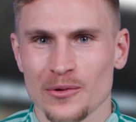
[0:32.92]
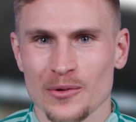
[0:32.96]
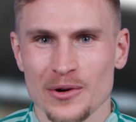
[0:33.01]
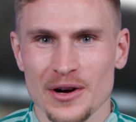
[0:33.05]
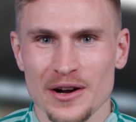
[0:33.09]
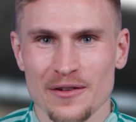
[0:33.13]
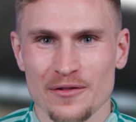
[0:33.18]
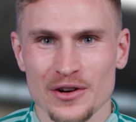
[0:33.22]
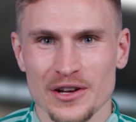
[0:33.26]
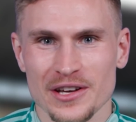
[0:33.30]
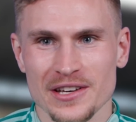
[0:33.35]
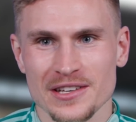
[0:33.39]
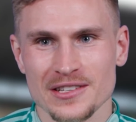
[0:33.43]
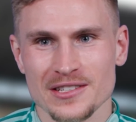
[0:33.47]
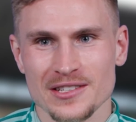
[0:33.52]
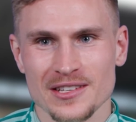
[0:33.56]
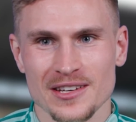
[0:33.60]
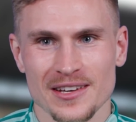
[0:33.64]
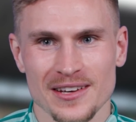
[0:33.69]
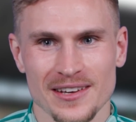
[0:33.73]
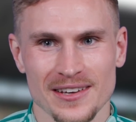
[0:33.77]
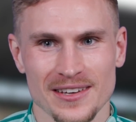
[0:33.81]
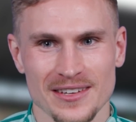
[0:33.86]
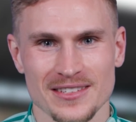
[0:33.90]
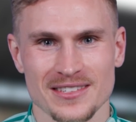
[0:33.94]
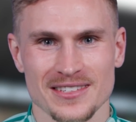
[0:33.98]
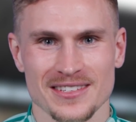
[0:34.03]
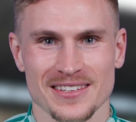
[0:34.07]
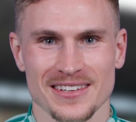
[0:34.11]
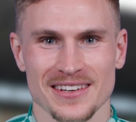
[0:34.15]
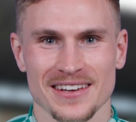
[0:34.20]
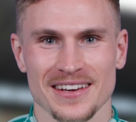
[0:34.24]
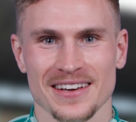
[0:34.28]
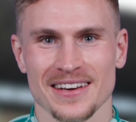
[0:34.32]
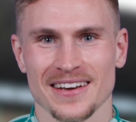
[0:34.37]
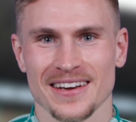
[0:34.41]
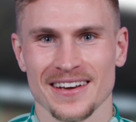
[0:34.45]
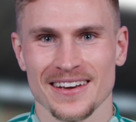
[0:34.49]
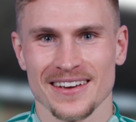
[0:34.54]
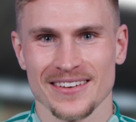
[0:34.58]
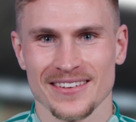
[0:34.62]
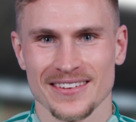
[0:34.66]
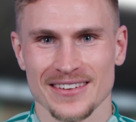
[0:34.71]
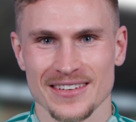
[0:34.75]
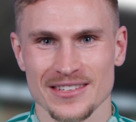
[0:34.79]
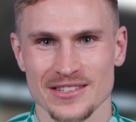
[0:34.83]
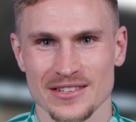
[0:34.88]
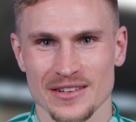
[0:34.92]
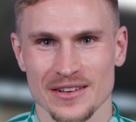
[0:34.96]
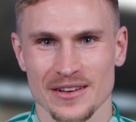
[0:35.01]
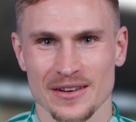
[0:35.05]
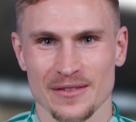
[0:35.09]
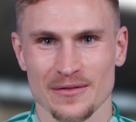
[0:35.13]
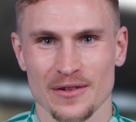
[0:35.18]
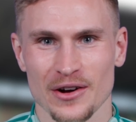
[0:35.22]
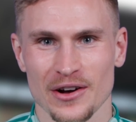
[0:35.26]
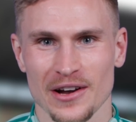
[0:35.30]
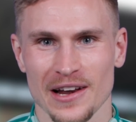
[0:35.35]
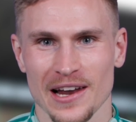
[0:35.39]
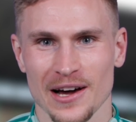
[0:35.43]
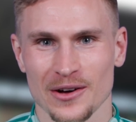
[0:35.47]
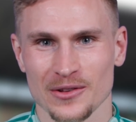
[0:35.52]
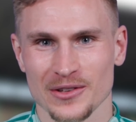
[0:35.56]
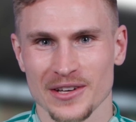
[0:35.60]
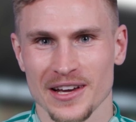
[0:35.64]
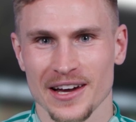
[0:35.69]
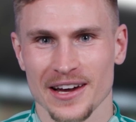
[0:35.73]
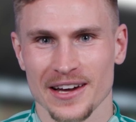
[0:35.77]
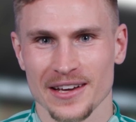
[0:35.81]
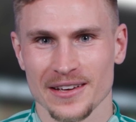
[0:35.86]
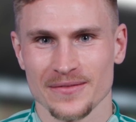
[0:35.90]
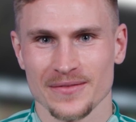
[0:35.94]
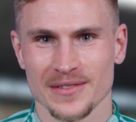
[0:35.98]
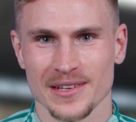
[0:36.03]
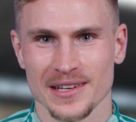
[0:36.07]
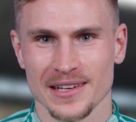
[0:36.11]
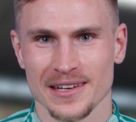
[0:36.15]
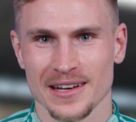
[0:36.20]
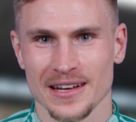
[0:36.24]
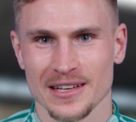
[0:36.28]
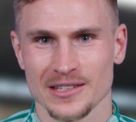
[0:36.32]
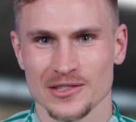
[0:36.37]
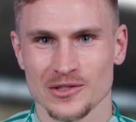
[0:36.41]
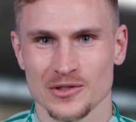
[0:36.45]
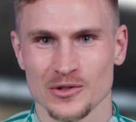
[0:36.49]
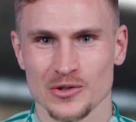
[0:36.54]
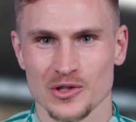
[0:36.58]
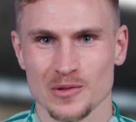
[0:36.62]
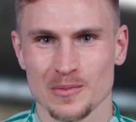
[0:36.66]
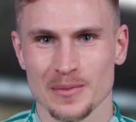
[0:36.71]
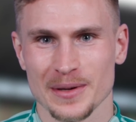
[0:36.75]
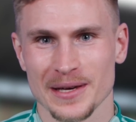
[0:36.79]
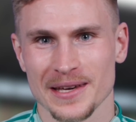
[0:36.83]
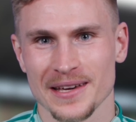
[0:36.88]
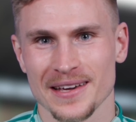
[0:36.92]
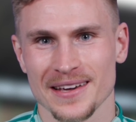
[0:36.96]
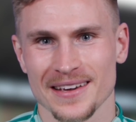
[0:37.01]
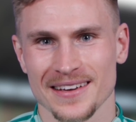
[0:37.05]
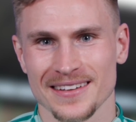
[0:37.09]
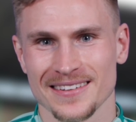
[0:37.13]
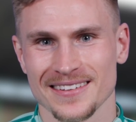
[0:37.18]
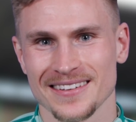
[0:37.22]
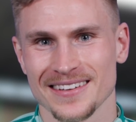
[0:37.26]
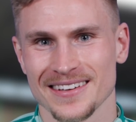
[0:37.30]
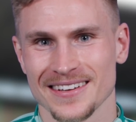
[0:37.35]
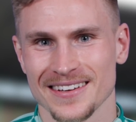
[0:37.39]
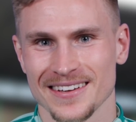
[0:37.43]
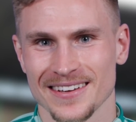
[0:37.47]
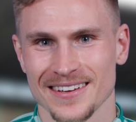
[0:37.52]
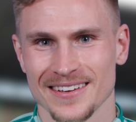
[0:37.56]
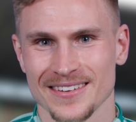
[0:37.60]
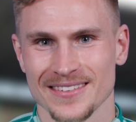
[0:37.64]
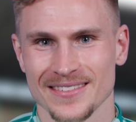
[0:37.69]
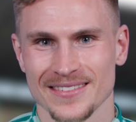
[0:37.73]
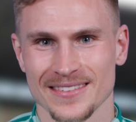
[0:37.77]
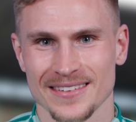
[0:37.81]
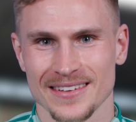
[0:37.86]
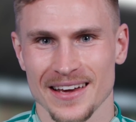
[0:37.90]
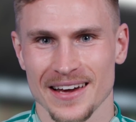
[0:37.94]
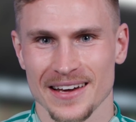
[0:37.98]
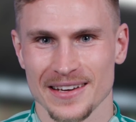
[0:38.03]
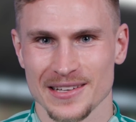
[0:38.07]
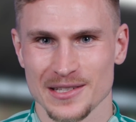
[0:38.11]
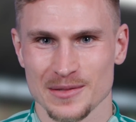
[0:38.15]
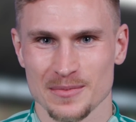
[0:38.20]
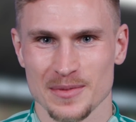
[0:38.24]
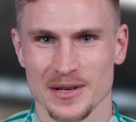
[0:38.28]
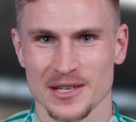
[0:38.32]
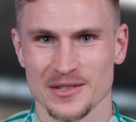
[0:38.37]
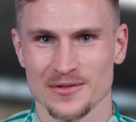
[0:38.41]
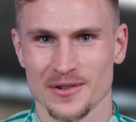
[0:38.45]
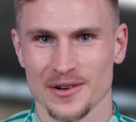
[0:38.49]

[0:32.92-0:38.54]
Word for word: wherever he is. He's a very loud guy. He likes to speak and yeah, he speaks